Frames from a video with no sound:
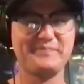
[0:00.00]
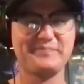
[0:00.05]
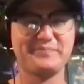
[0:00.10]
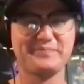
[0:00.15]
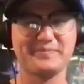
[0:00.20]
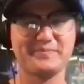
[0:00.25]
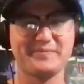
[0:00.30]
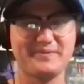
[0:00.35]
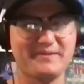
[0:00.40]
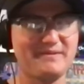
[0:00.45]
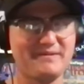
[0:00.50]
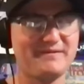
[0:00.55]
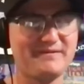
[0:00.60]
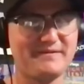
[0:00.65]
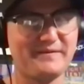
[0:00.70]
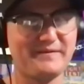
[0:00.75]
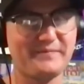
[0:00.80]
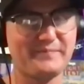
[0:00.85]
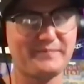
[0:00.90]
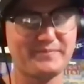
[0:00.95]
Green
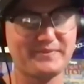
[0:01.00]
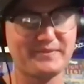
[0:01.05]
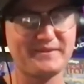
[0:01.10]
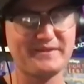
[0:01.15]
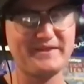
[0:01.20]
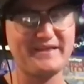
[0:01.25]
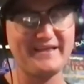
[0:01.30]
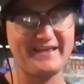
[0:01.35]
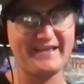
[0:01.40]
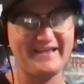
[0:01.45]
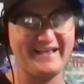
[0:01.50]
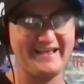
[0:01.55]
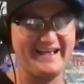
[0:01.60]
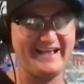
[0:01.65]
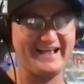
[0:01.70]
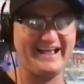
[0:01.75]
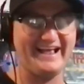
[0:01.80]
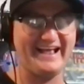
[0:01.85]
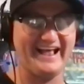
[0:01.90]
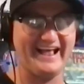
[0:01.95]
clown came out for the night.
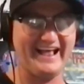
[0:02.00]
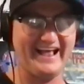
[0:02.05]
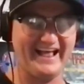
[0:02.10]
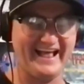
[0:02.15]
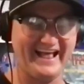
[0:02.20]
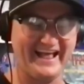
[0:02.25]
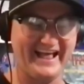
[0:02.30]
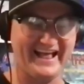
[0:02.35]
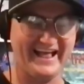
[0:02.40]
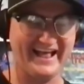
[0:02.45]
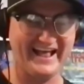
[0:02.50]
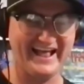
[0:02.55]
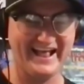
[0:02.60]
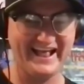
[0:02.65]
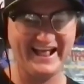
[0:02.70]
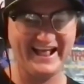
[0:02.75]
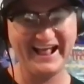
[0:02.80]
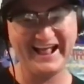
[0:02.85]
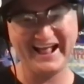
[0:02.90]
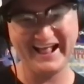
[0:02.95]
H
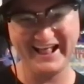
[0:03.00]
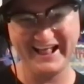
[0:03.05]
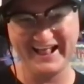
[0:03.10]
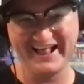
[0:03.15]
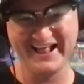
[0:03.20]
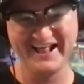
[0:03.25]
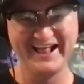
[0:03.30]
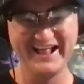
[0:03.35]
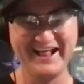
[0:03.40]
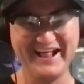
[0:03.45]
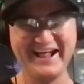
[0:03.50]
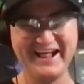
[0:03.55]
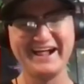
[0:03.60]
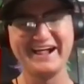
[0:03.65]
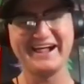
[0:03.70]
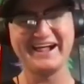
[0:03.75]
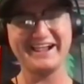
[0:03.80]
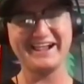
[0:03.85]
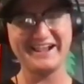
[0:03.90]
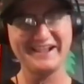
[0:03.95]
H N edition.
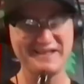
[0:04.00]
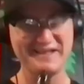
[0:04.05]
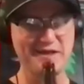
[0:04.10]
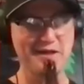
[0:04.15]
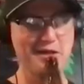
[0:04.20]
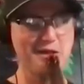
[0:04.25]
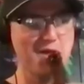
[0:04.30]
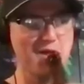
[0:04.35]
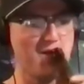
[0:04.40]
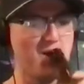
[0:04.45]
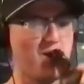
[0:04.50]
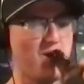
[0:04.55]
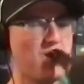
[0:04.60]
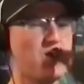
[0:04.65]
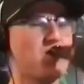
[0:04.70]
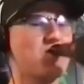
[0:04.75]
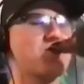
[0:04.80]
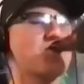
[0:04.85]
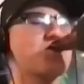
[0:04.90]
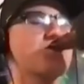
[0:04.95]
Um,
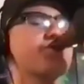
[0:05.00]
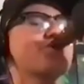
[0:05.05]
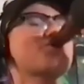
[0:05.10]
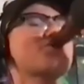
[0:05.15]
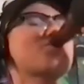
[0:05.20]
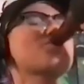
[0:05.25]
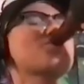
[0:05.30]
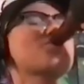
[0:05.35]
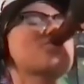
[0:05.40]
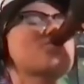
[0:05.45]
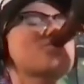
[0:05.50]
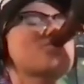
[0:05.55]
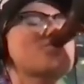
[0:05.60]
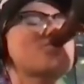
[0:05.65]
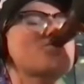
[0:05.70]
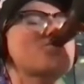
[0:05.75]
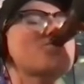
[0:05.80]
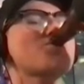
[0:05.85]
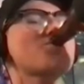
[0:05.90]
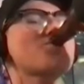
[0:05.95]

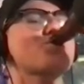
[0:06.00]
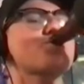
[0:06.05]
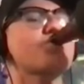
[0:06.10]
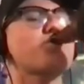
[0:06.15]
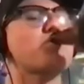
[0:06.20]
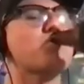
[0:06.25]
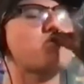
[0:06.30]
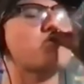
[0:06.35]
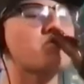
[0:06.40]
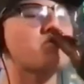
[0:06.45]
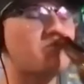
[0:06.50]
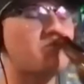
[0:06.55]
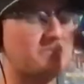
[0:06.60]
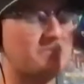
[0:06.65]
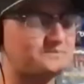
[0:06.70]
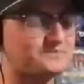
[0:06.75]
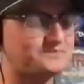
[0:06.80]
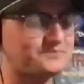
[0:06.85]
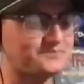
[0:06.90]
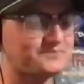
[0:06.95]
you know, it,
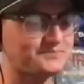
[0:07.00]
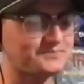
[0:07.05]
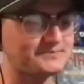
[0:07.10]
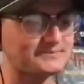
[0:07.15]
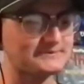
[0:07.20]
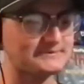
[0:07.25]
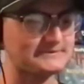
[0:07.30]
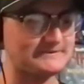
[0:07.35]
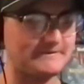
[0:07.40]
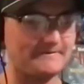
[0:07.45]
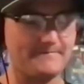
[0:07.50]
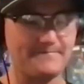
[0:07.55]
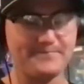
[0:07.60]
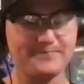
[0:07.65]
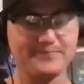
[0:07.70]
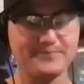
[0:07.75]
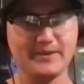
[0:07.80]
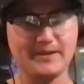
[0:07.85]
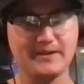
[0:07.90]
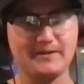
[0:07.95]
it's it's kind of
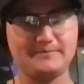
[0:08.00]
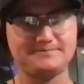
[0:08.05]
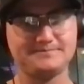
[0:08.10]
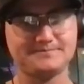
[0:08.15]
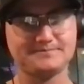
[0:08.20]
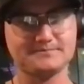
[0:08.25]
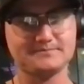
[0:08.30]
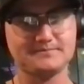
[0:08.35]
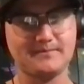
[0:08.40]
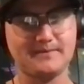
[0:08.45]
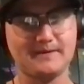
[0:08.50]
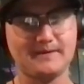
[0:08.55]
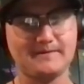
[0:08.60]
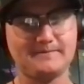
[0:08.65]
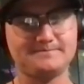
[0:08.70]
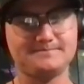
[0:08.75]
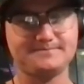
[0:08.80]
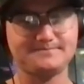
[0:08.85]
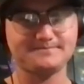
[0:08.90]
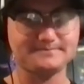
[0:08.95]
cool for you, too,
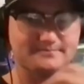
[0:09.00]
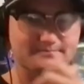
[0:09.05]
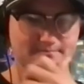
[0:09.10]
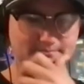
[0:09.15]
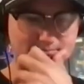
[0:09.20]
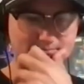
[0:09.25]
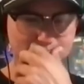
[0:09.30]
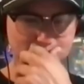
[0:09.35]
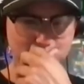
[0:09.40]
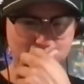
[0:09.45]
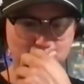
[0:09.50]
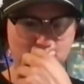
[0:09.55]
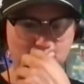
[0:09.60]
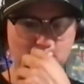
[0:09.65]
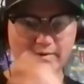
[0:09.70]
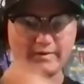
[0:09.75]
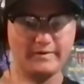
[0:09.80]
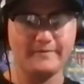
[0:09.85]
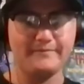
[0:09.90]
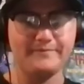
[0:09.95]
because you actually got to
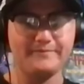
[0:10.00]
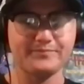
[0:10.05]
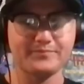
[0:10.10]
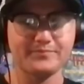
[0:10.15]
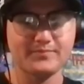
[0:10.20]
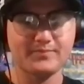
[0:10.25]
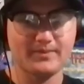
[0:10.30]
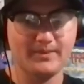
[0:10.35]
go in